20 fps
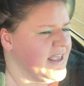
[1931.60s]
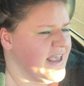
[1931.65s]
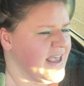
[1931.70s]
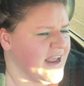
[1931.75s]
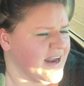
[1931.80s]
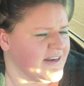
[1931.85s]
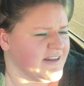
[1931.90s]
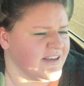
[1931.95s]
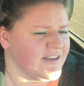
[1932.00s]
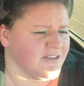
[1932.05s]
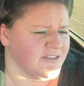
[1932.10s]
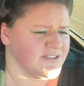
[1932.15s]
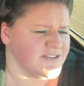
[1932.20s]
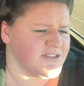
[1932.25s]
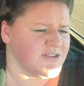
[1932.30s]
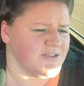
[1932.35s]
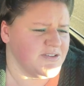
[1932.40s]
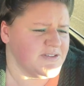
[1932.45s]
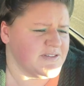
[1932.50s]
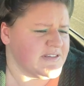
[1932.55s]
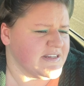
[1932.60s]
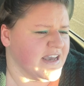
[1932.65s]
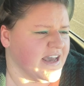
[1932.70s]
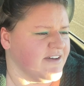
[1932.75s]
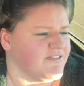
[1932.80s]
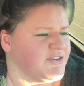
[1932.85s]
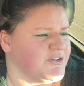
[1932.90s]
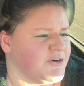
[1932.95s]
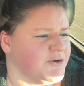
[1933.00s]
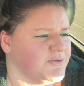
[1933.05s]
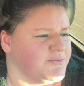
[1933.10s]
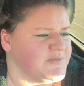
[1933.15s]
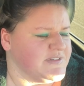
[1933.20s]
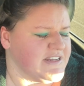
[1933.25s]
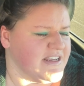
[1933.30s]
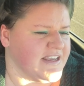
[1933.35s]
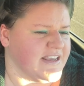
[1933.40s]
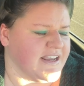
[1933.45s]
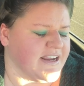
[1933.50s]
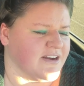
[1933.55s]
And I also used to have a home
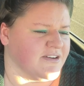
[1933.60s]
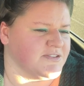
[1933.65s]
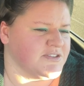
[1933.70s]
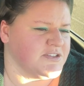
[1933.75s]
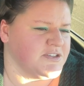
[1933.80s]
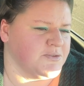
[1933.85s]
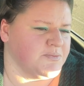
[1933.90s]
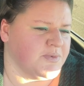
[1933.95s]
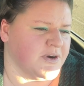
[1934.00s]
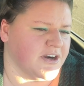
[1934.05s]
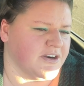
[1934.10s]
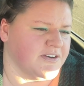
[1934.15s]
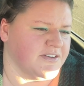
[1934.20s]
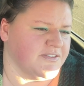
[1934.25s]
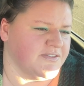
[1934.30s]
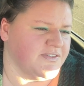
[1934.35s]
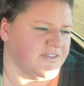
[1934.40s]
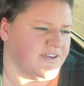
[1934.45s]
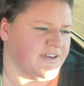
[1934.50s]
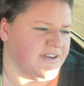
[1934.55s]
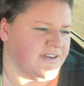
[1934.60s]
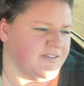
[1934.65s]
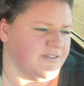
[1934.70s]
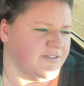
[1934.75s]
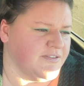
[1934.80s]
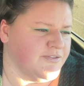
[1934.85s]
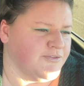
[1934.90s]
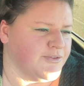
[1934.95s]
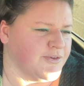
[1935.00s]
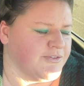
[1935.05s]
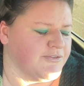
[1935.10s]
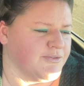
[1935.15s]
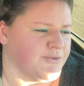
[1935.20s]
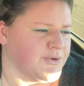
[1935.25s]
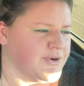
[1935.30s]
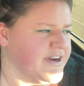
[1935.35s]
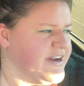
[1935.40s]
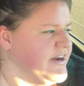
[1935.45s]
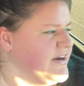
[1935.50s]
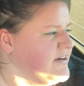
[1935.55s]
daycare, so part of it for
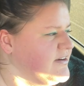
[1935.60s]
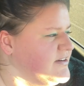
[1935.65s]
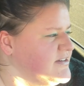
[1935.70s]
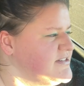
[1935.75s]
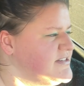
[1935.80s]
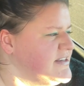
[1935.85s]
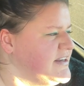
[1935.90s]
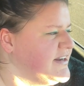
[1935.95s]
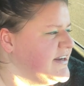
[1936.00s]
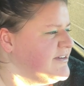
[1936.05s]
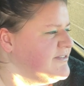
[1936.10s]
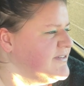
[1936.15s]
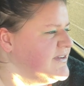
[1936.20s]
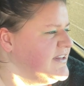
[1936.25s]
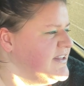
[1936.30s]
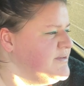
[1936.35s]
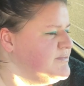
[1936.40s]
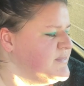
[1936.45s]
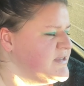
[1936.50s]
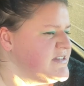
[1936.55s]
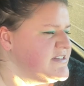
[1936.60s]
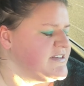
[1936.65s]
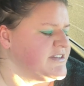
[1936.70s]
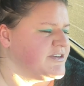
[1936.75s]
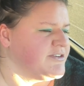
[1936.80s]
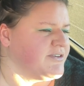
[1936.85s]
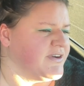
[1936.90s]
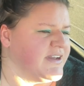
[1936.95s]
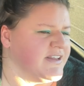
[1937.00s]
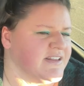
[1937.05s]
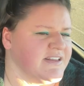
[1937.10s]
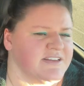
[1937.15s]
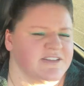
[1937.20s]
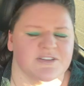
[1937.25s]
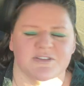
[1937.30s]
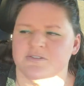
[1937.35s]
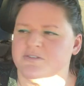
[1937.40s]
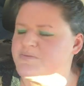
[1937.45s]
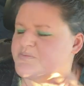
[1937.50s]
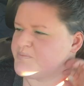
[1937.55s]
4 years, and I really miss it greatly.
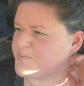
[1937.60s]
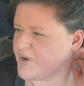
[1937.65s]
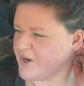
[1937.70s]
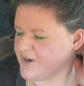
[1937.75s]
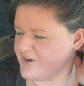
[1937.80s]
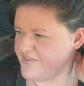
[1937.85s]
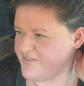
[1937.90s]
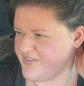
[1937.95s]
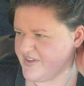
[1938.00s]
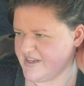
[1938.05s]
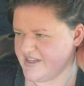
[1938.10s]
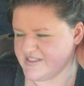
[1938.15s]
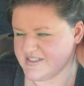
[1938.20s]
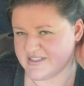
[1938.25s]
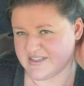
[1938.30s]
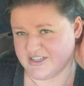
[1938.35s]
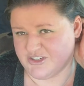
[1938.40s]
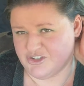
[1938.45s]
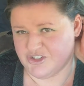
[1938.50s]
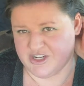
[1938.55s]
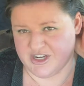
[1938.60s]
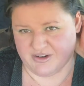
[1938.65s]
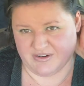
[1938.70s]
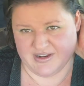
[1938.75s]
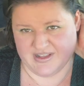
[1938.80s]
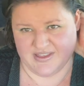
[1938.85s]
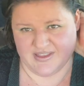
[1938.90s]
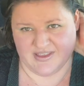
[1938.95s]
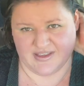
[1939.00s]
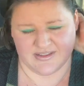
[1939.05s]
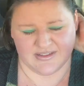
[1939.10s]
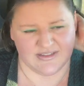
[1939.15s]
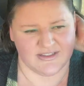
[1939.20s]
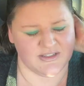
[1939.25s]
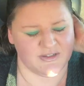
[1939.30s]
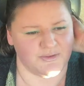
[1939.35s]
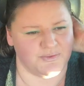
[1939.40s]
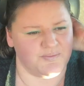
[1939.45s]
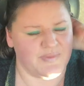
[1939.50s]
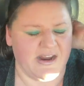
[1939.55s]
So part of it is like sharing things
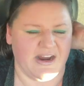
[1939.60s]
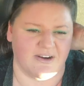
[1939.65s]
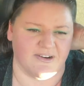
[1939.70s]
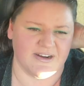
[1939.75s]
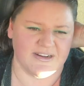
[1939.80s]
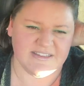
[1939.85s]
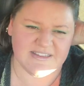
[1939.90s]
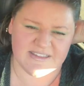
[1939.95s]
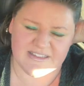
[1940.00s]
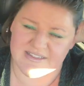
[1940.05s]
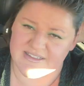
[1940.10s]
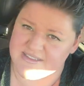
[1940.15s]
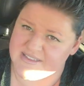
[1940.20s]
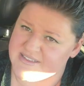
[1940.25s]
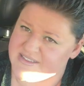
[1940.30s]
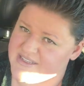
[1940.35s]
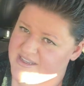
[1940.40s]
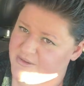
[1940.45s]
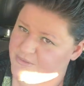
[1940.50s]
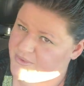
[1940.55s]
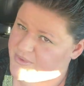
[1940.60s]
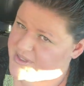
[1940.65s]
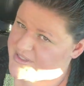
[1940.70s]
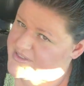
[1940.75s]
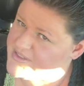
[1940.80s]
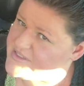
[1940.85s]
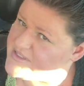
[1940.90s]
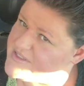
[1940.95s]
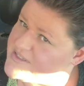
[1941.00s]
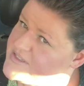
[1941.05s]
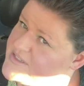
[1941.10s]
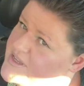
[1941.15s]
so parents can see what's